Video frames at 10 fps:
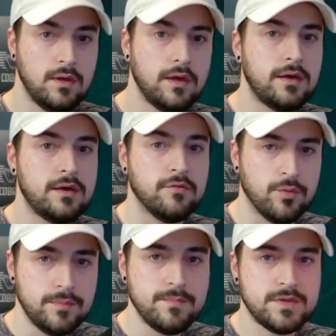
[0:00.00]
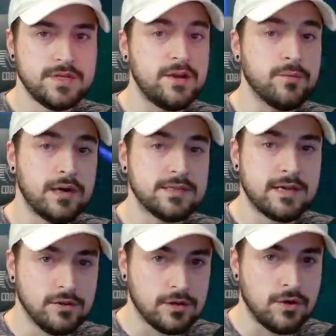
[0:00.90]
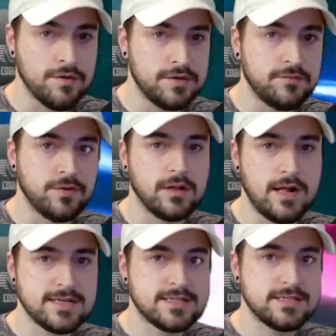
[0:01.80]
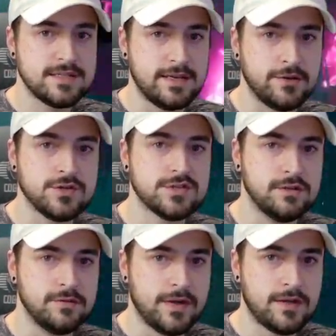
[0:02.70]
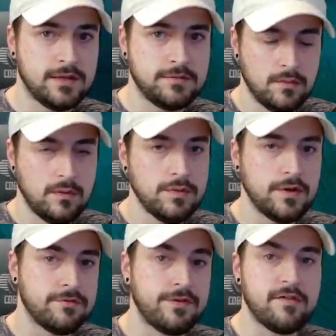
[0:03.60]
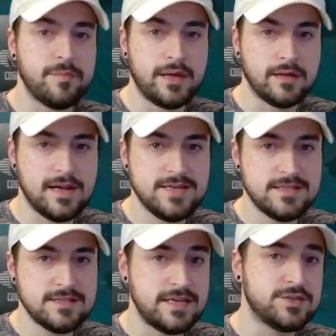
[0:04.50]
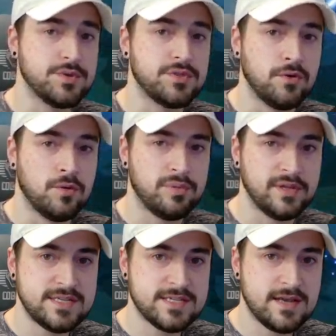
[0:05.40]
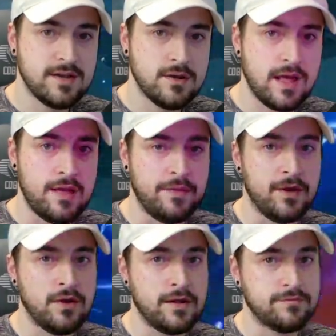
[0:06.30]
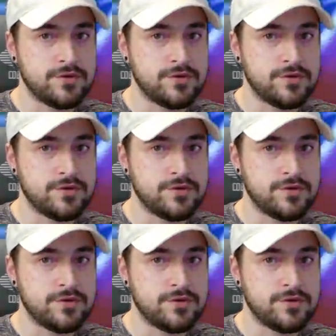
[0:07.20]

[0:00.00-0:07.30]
Hey everyone, today we're going to take a look at all the different classes in Crystal of Atlan. There are 5 main classes, each with their own playstyle, and they all have 2